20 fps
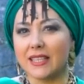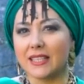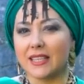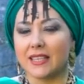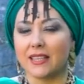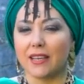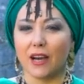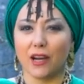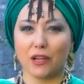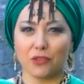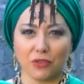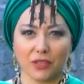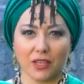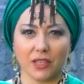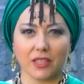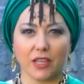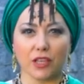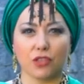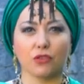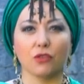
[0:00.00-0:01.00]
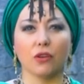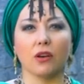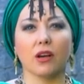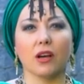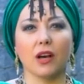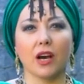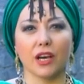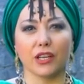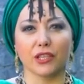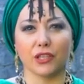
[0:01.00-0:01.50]
I want to say that
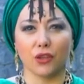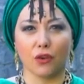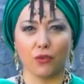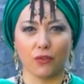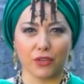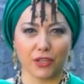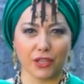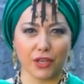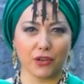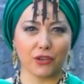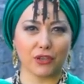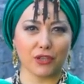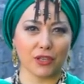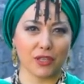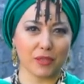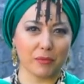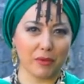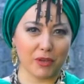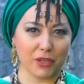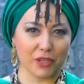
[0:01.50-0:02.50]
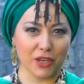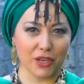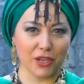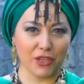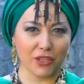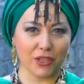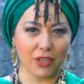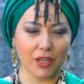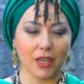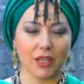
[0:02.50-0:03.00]
every
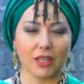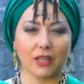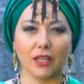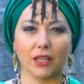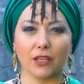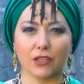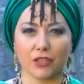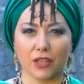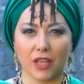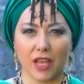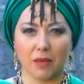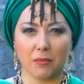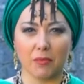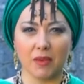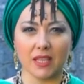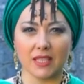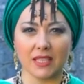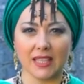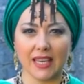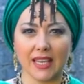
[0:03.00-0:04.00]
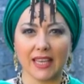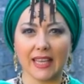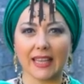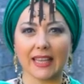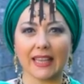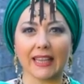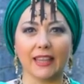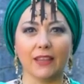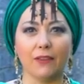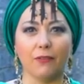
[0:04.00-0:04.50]
self-respecting woman
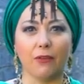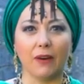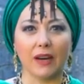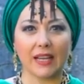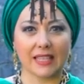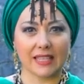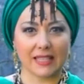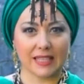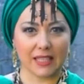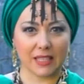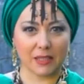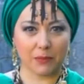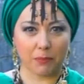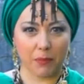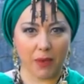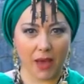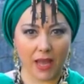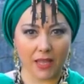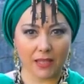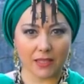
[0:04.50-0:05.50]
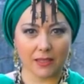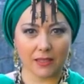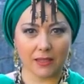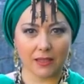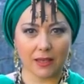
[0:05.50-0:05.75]
should have around